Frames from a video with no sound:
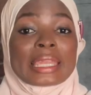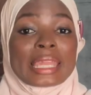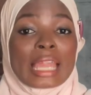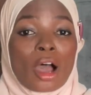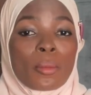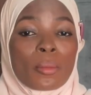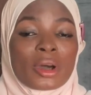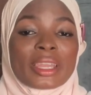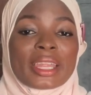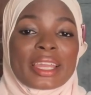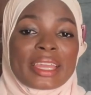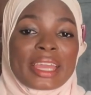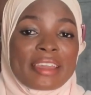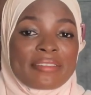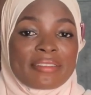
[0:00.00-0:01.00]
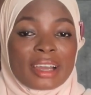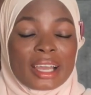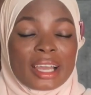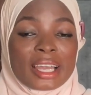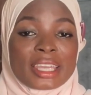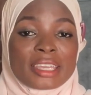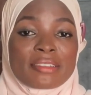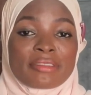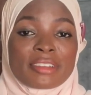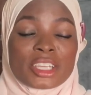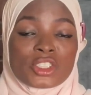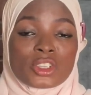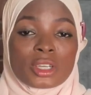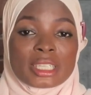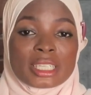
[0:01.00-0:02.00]
Now more than ever,
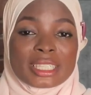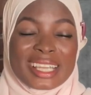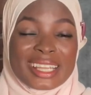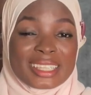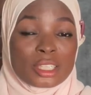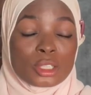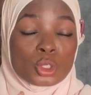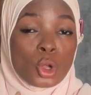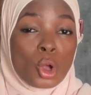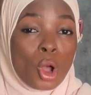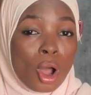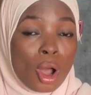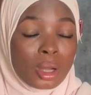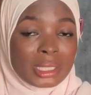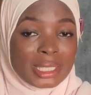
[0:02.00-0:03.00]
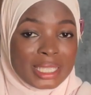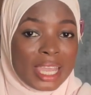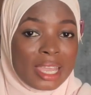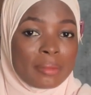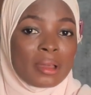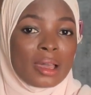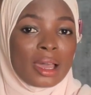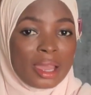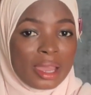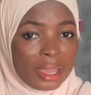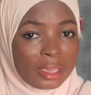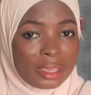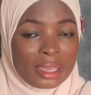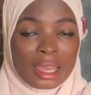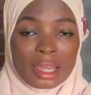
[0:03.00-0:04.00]
inflation is at its all-time
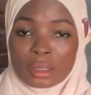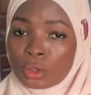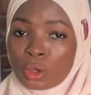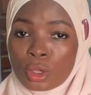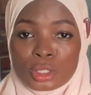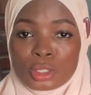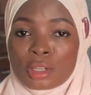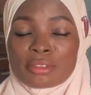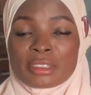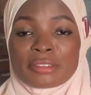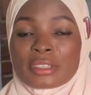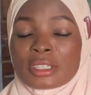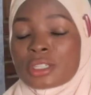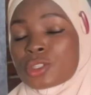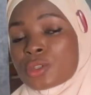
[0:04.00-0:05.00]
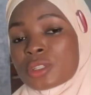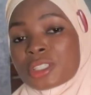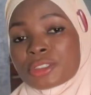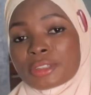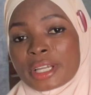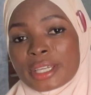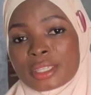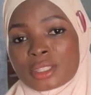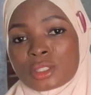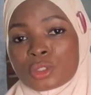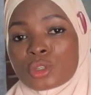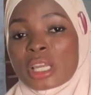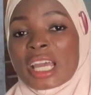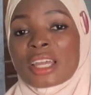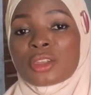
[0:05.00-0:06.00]
high and cost of living is on the rise.
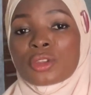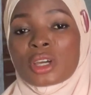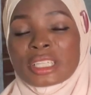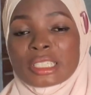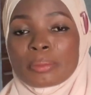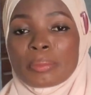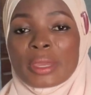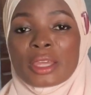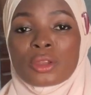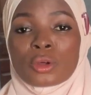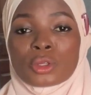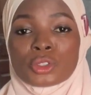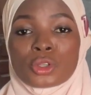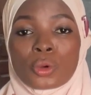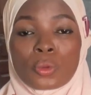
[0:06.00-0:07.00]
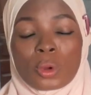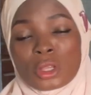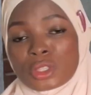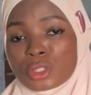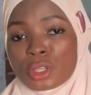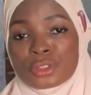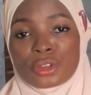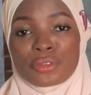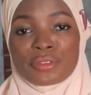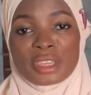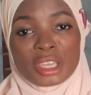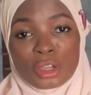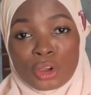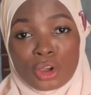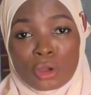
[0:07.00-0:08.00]
You cannot depend on your one source of
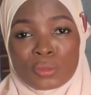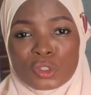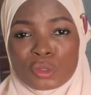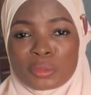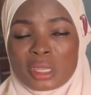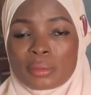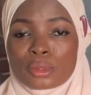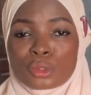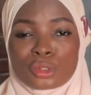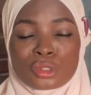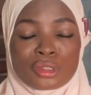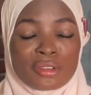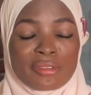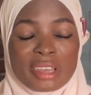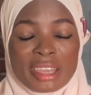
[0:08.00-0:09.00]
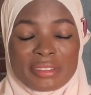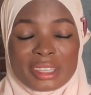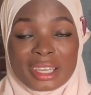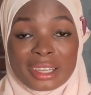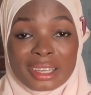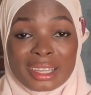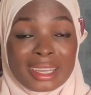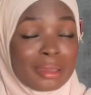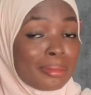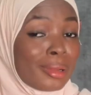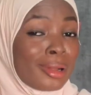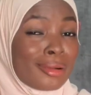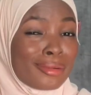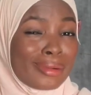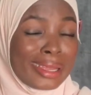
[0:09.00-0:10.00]
income to be able to survive the climb
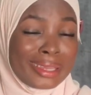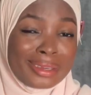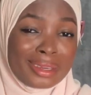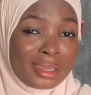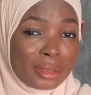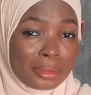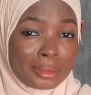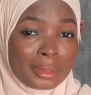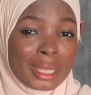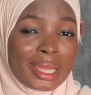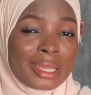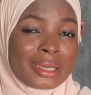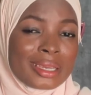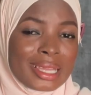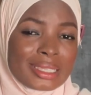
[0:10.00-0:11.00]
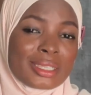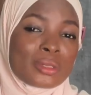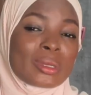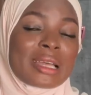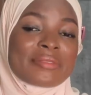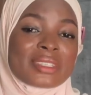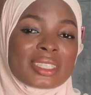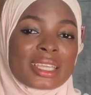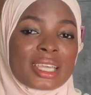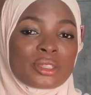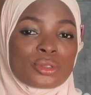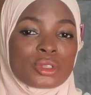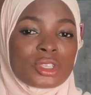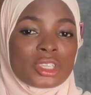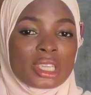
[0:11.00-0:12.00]
right now. That is why I decided
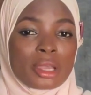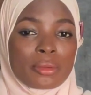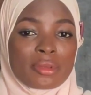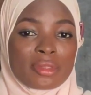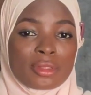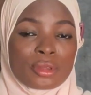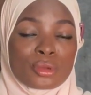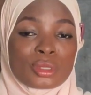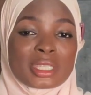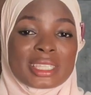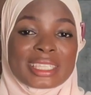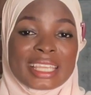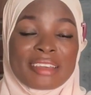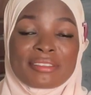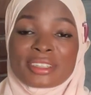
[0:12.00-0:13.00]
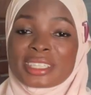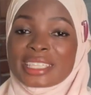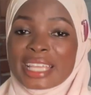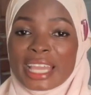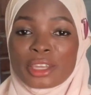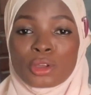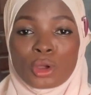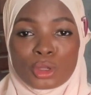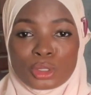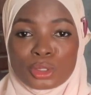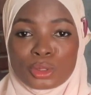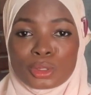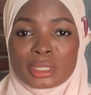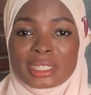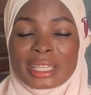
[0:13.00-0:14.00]
to share with you 7 side
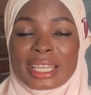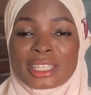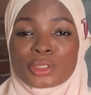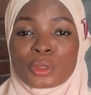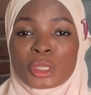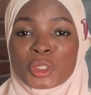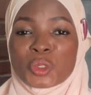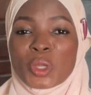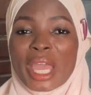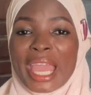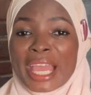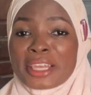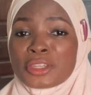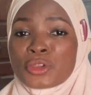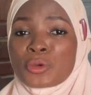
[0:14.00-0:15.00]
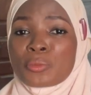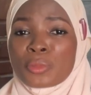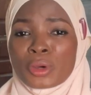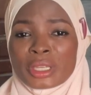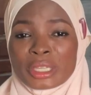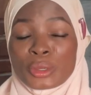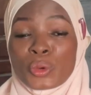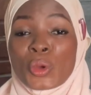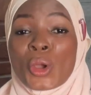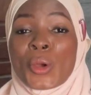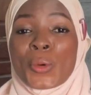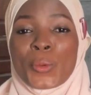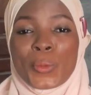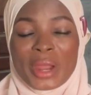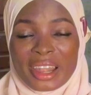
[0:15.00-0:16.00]
hustles that is going to earn you money
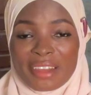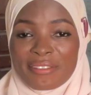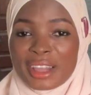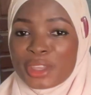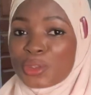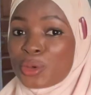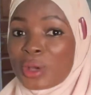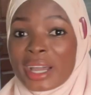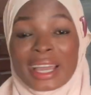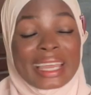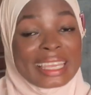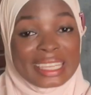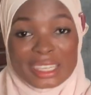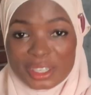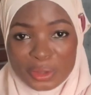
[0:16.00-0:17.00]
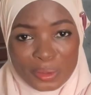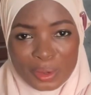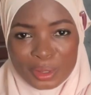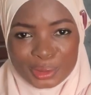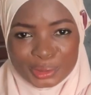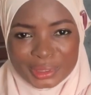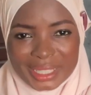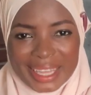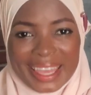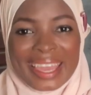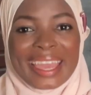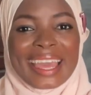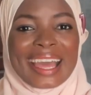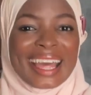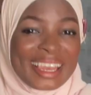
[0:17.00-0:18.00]
wherever you are in the world.
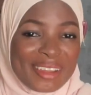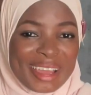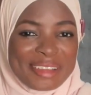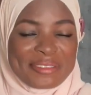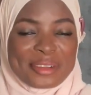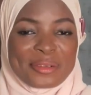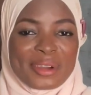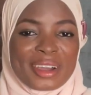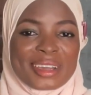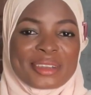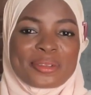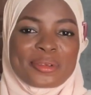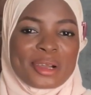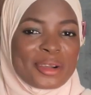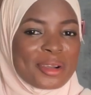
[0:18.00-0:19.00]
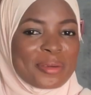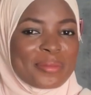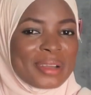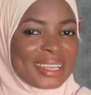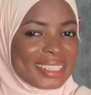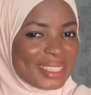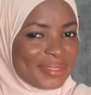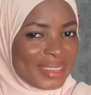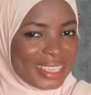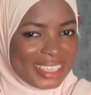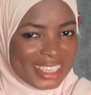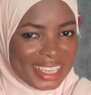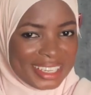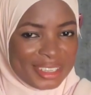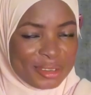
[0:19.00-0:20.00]
Hello everyone, welcome back to my
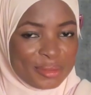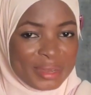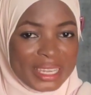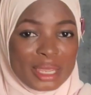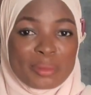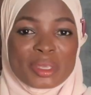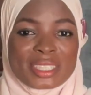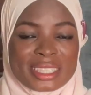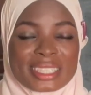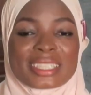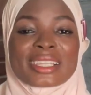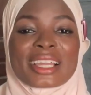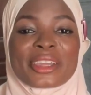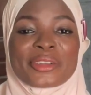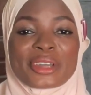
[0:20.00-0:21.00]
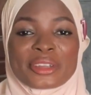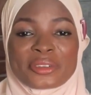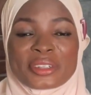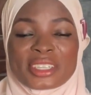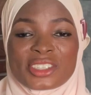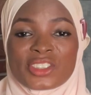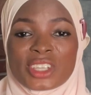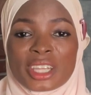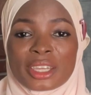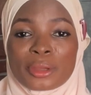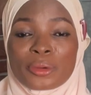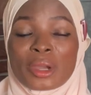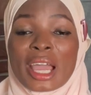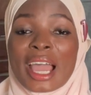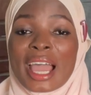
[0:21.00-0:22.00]
channel. My name is Titi Layo, and on this
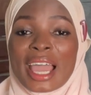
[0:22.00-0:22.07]
channel,